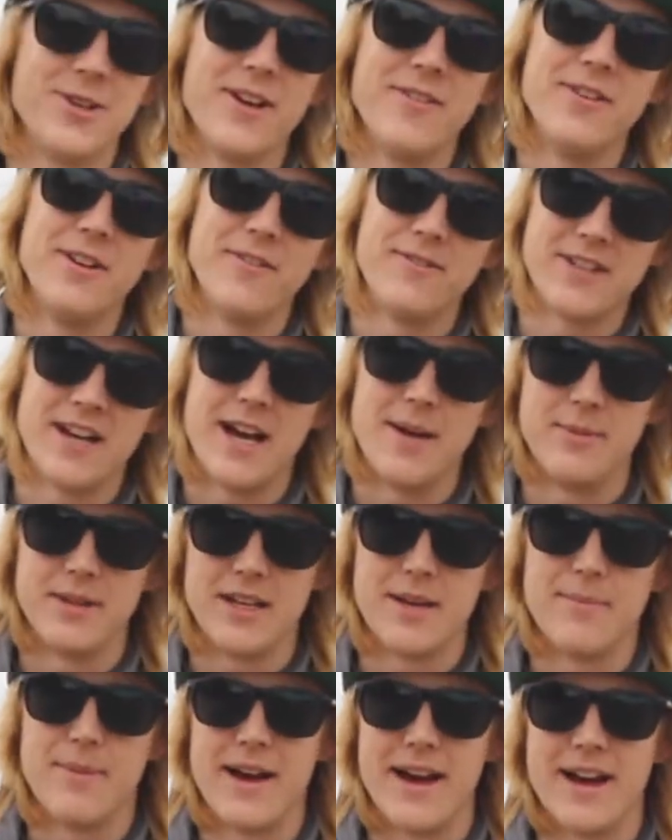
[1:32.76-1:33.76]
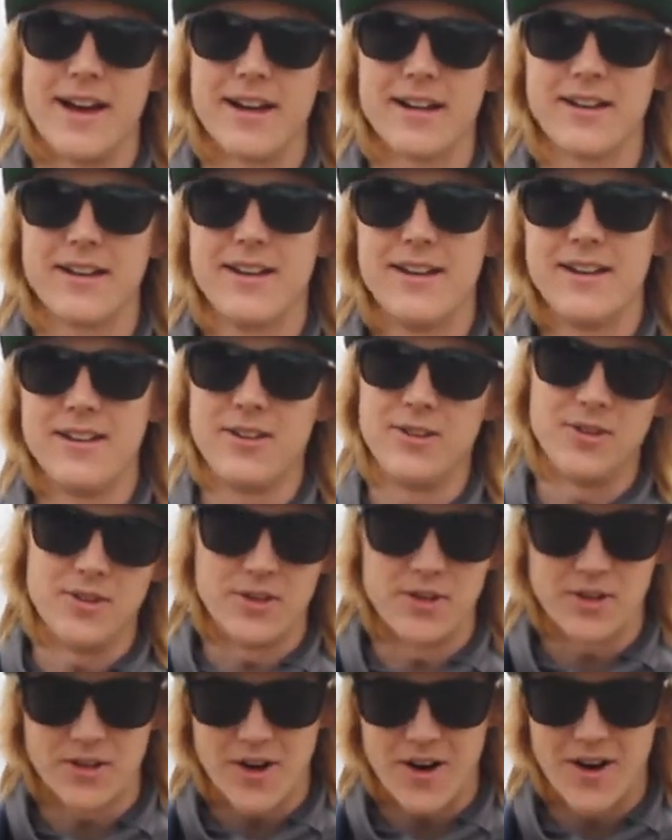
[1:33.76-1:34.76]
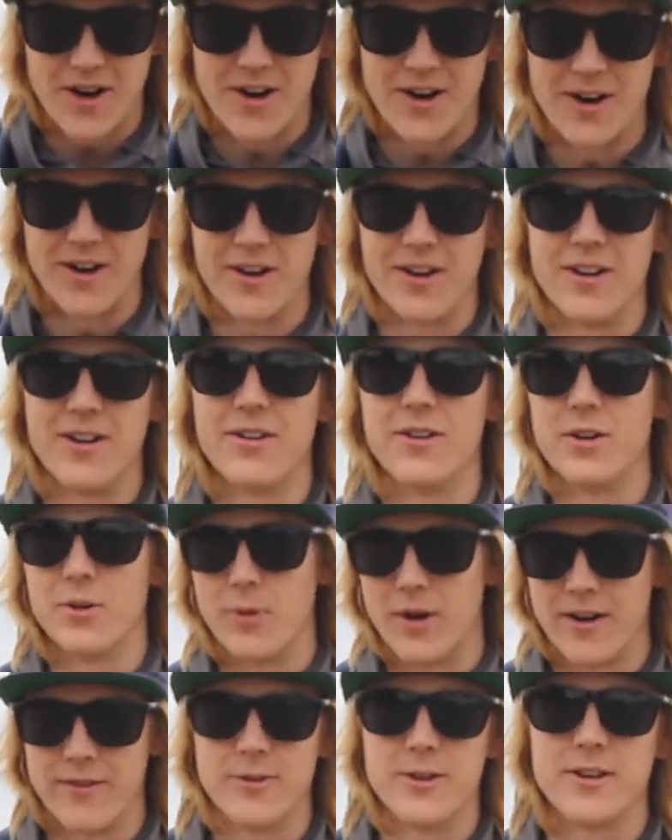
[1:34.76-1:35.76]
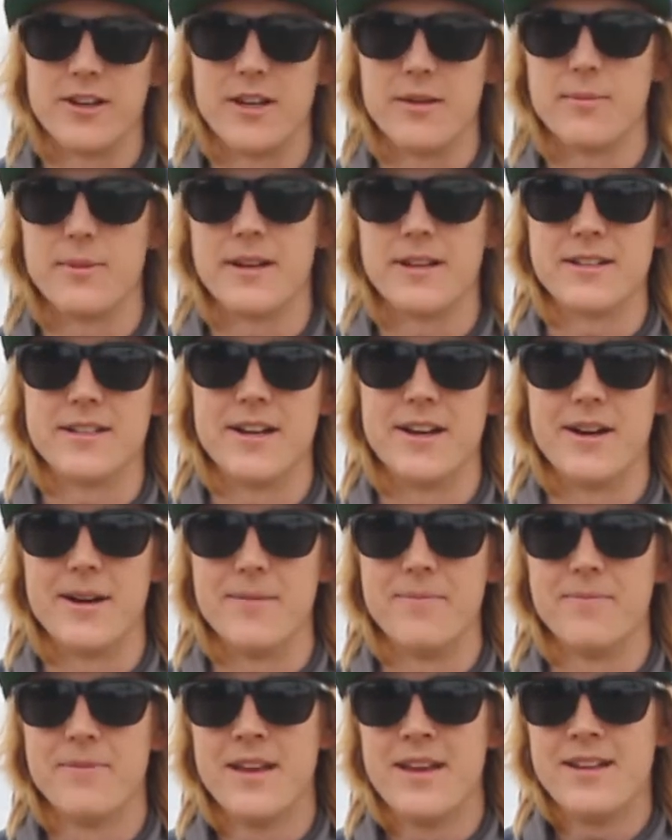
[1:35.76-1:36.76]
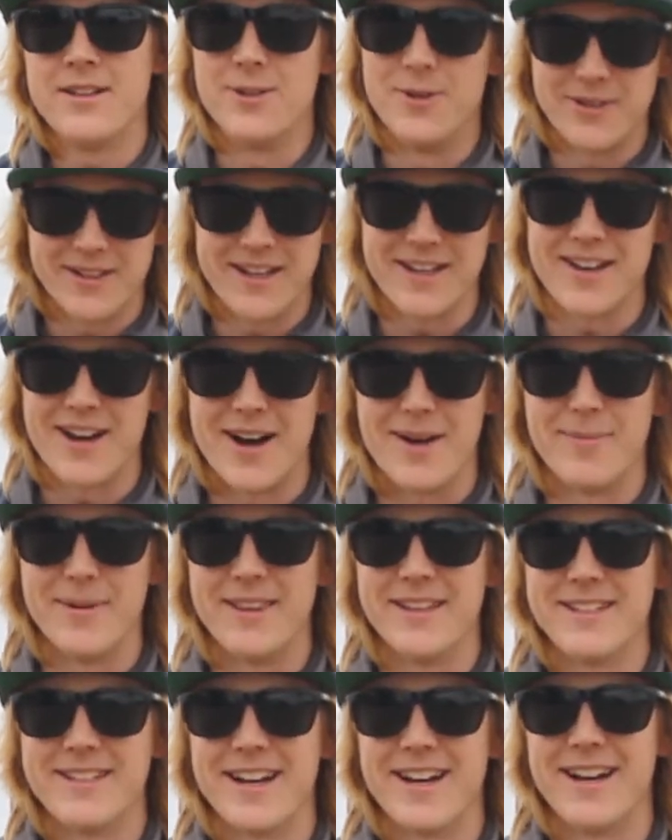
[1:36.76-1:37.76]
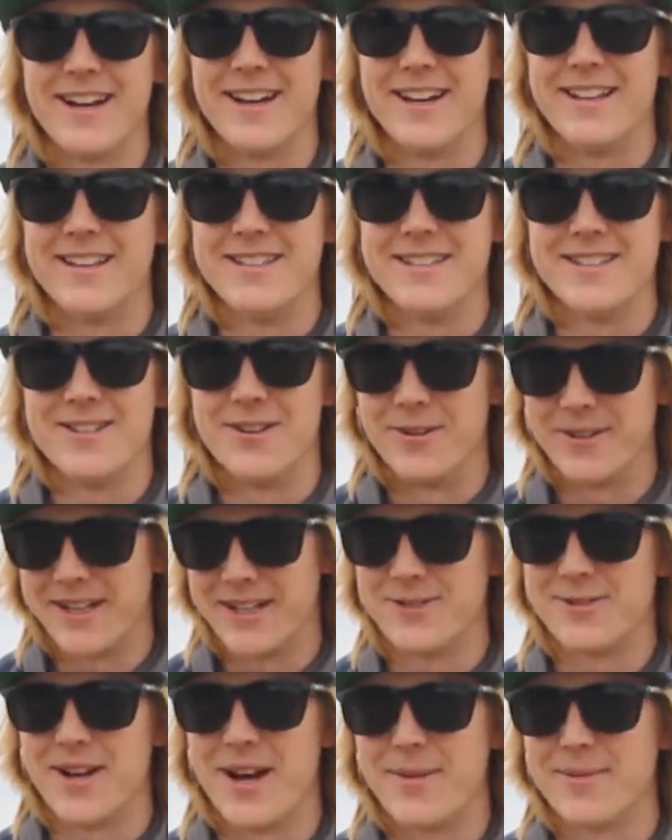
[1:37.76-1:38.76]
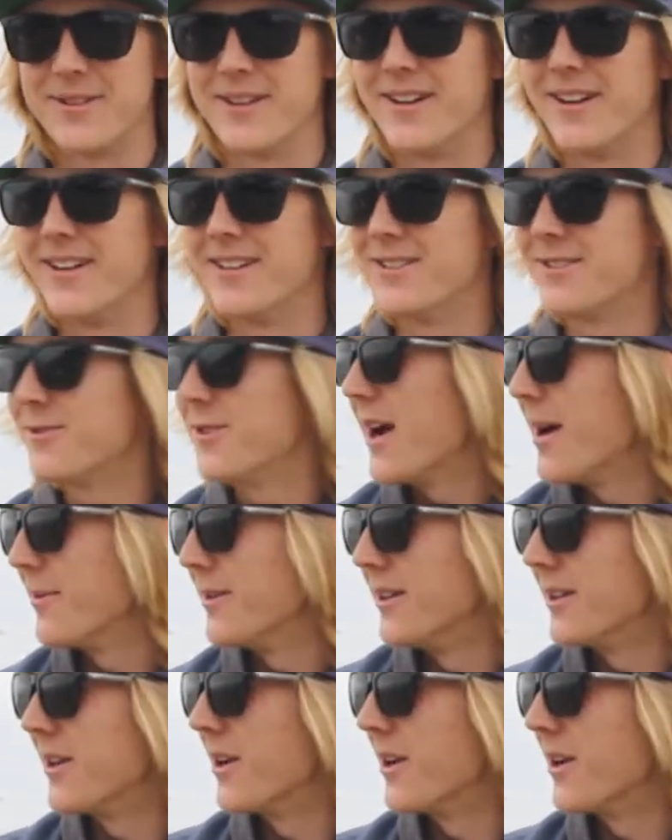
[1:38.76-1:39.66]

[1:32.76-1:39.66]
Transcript: have enough time to get back, either to your car or to wherever you're getting picked up. Don't get caught by the tides, don't get trapped in a